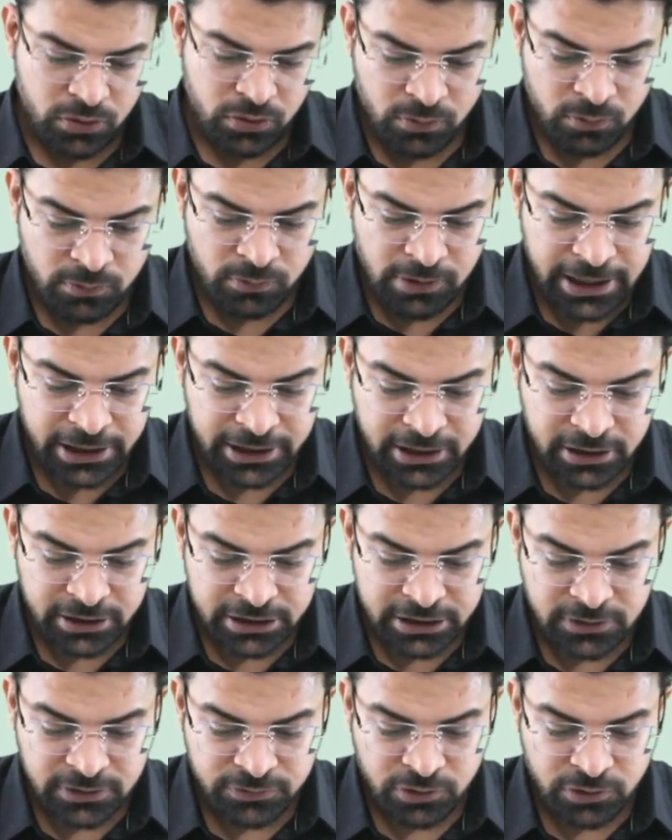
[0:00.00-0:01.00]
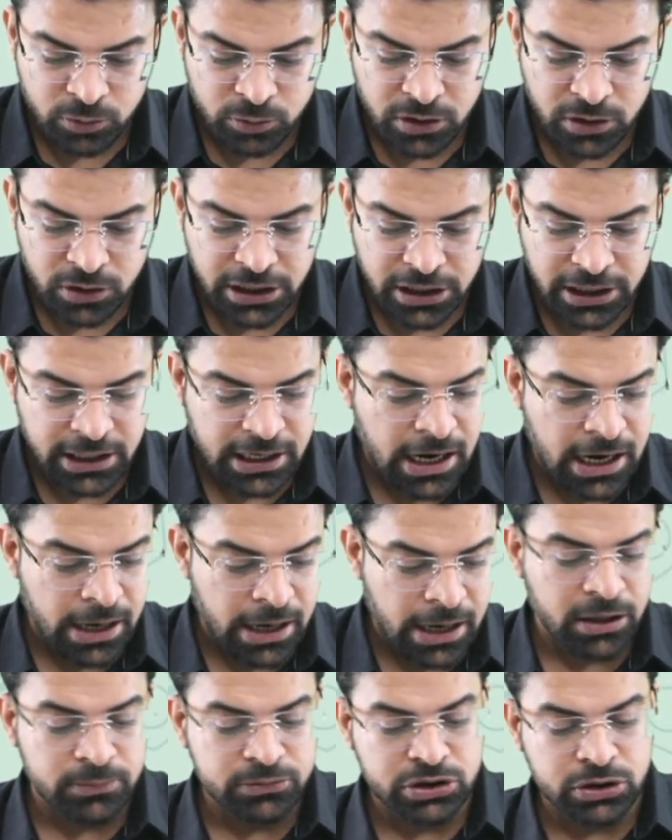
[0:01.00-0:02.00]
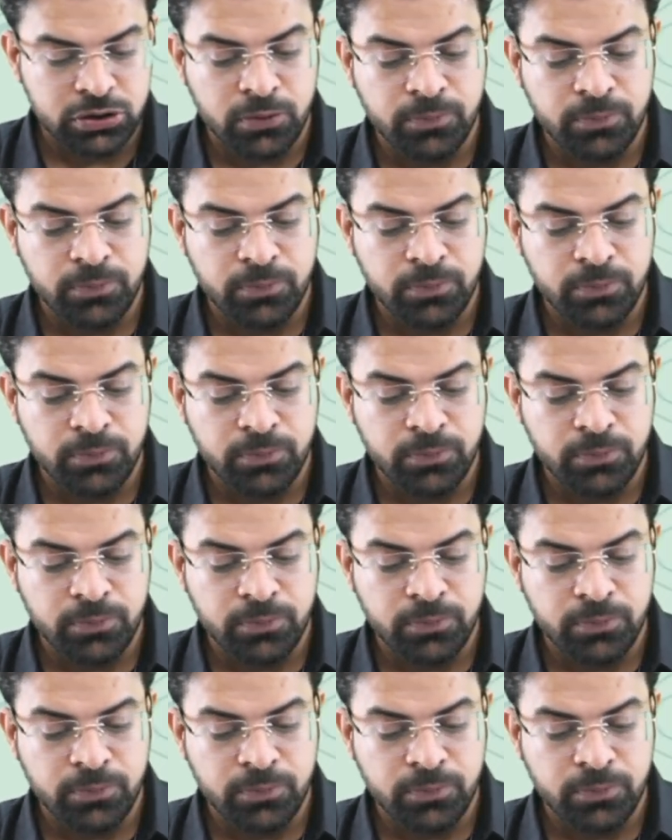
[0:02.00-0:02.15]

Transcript: y decreases from 20 and becomes 0.